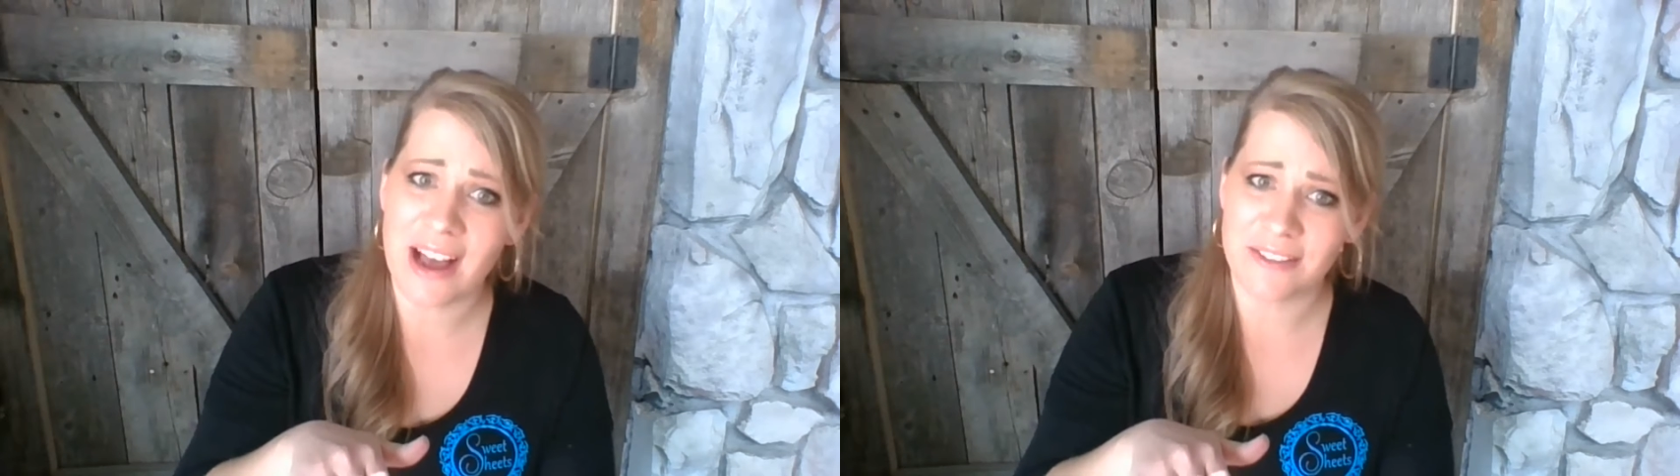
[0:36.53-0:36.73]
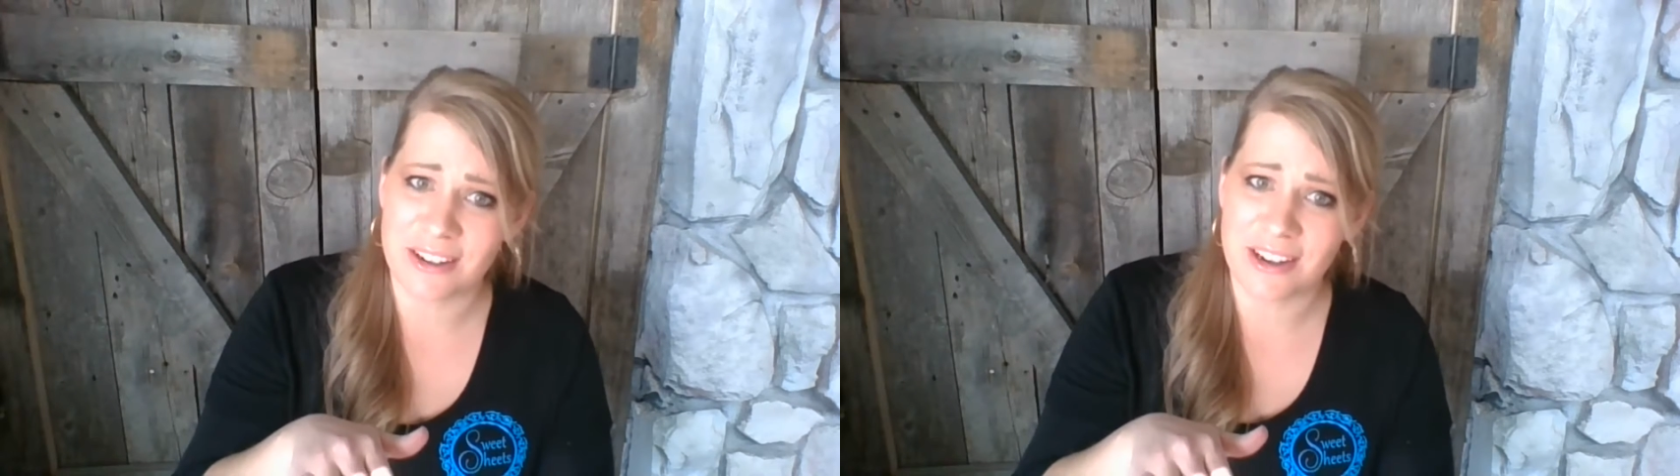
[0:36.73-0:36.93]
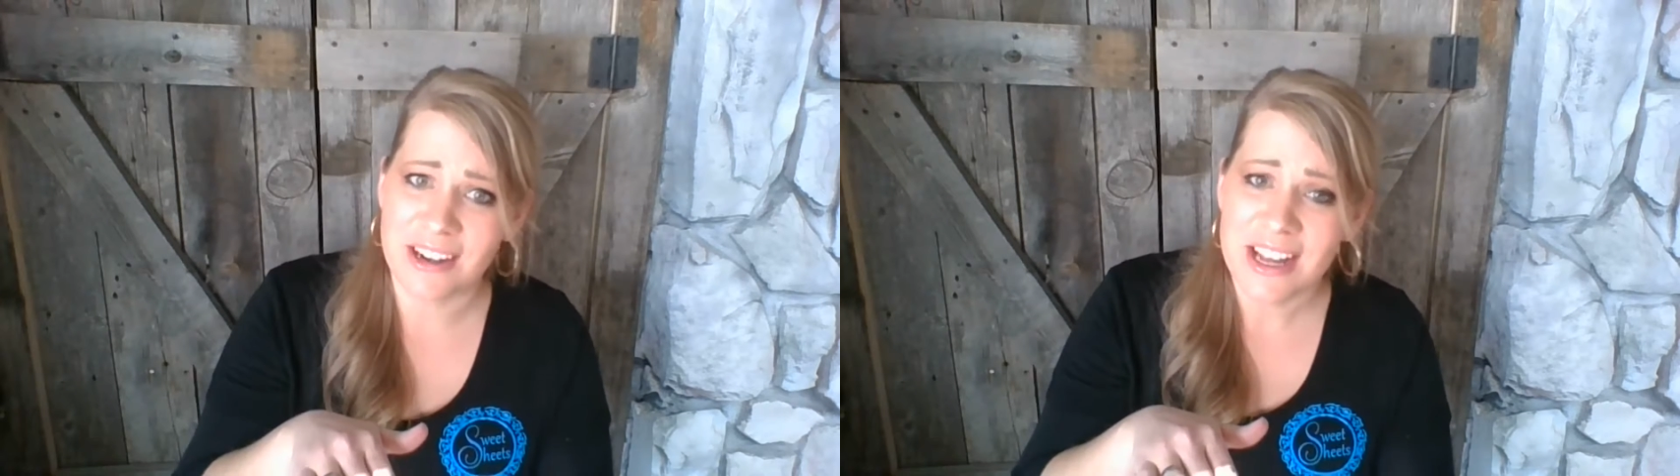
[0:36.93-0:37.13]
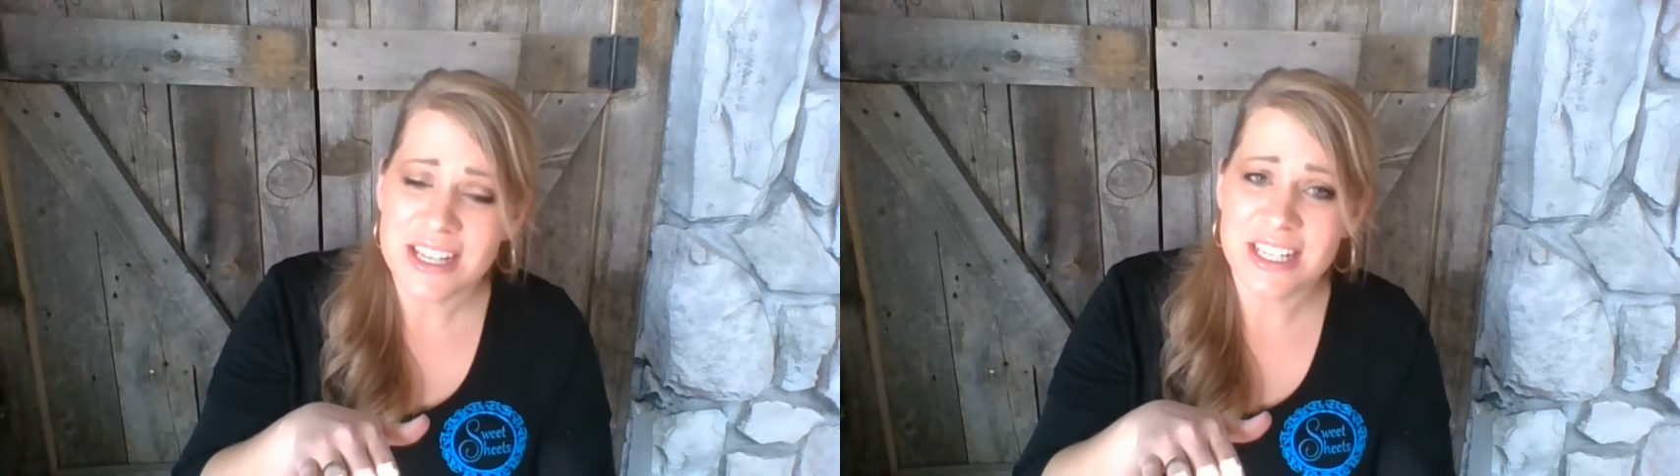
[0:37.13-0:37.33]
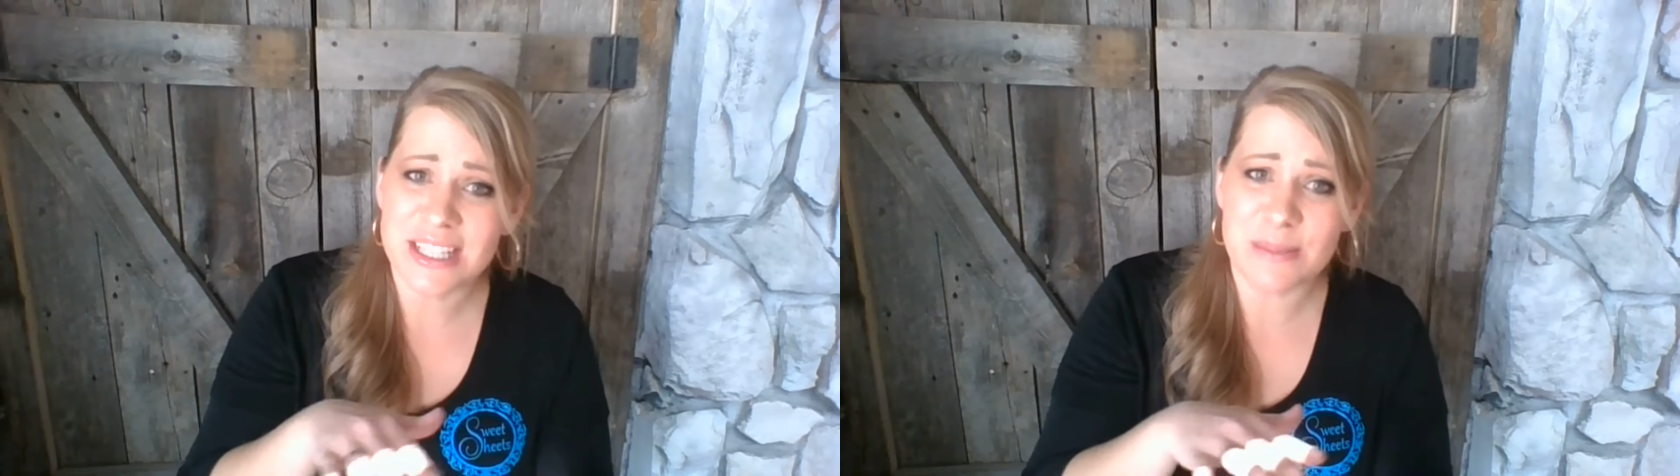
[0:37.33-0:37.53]
cover
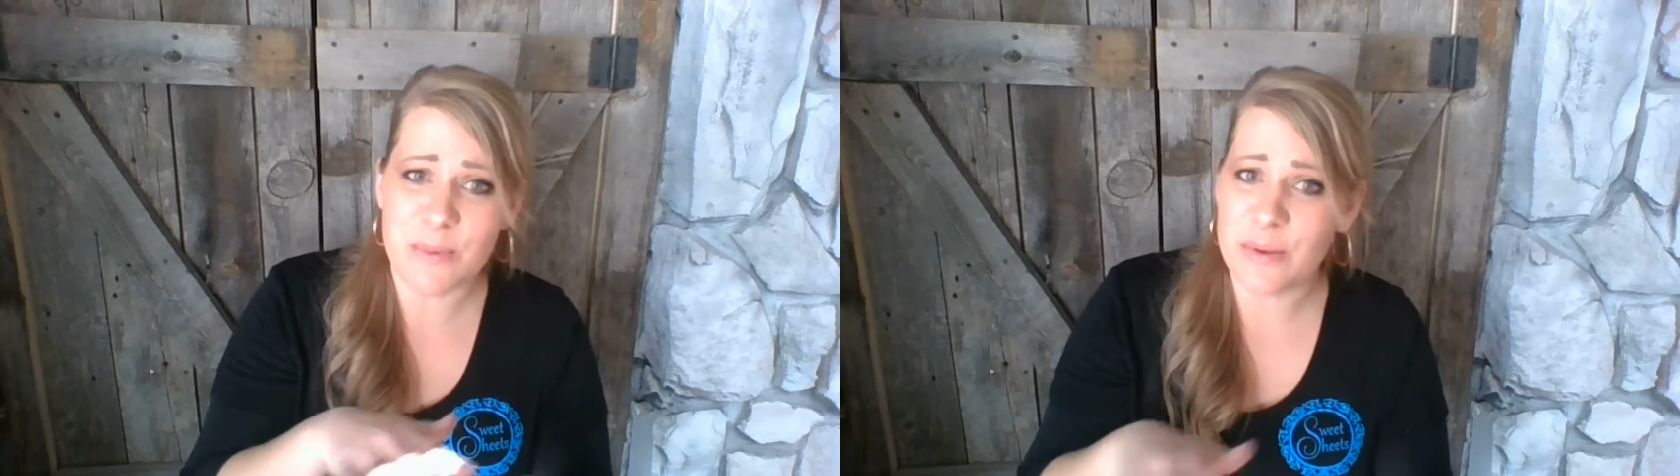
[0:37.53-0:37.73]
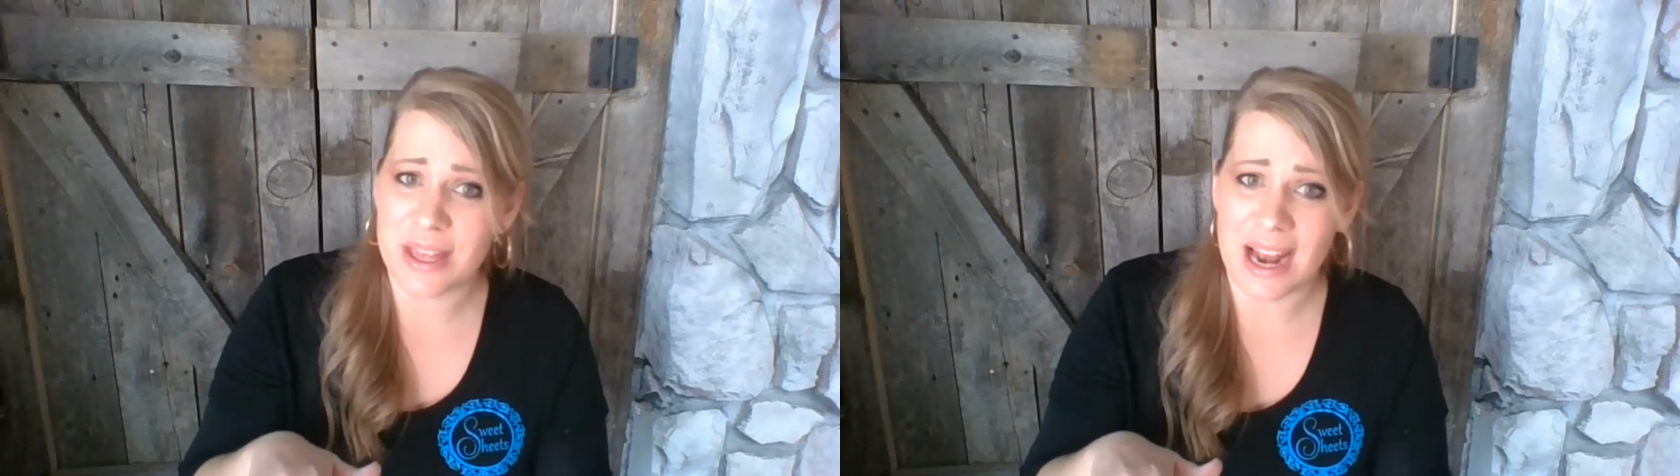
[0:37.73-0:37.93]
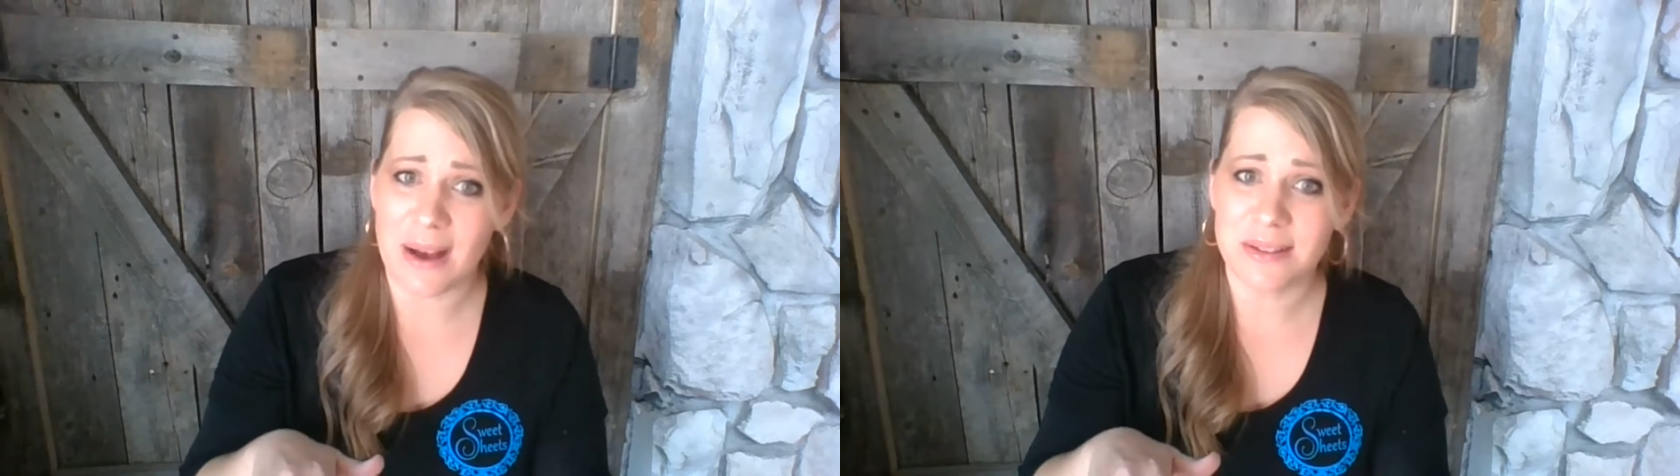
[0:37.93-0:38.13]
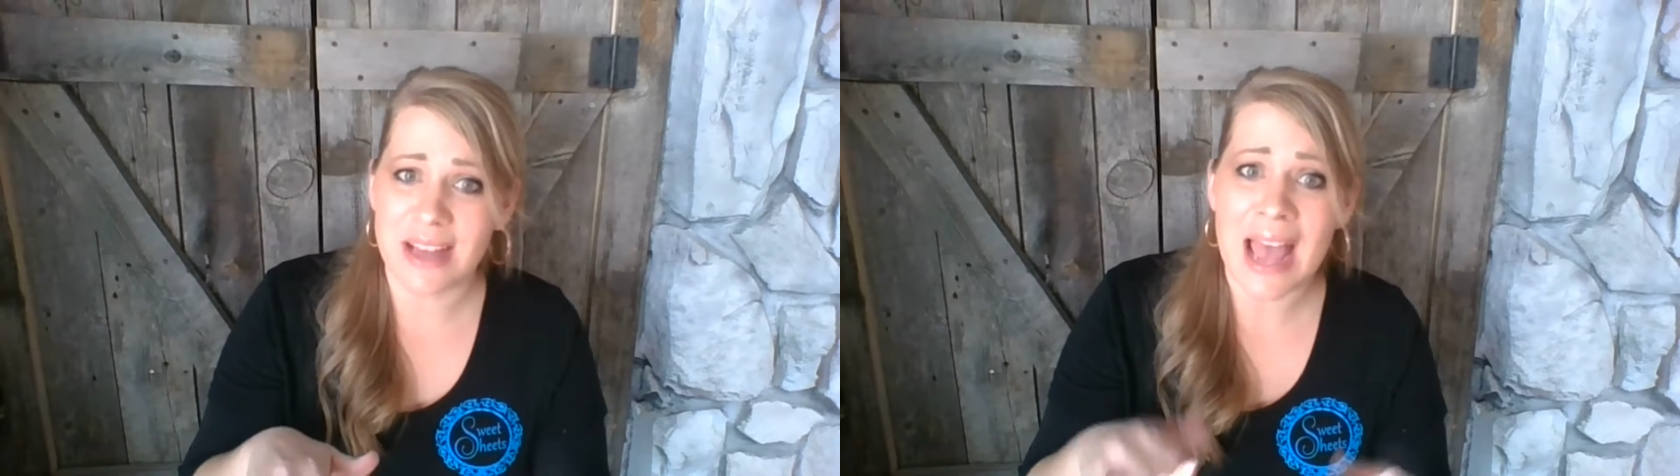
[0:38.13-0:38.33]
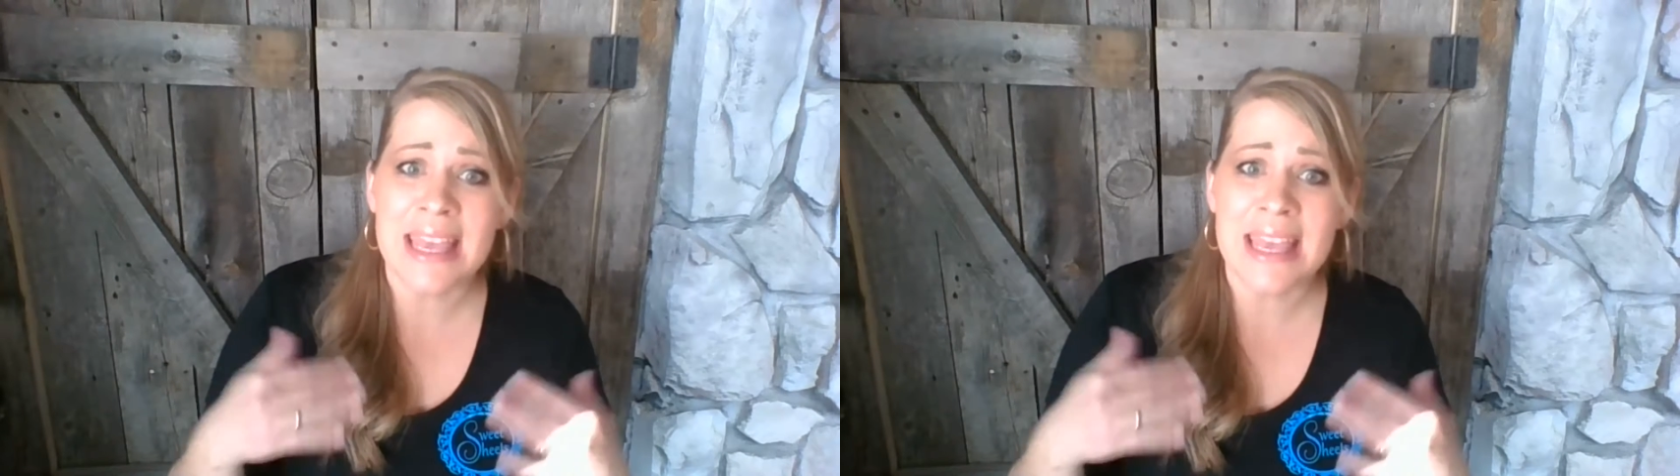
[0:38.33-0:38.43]
to smooth it out?